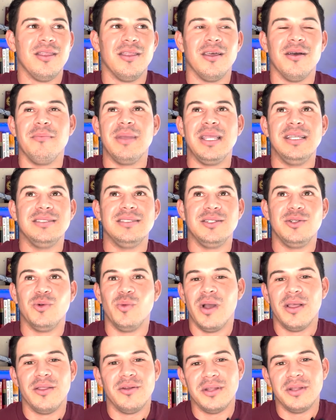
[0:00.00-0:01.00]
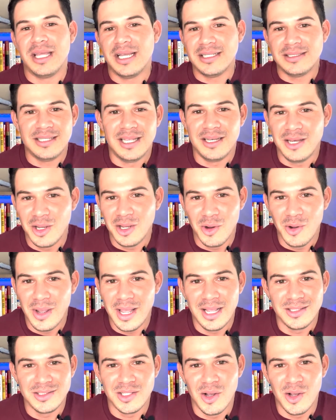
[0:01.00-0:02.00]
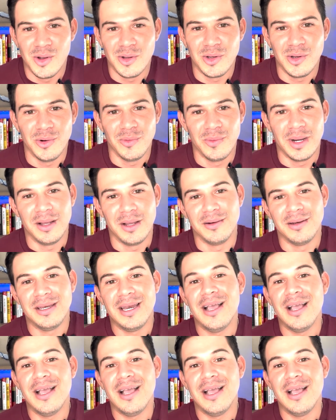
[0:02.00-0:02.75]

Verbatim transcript: the amazing weather that San Diego has all year round.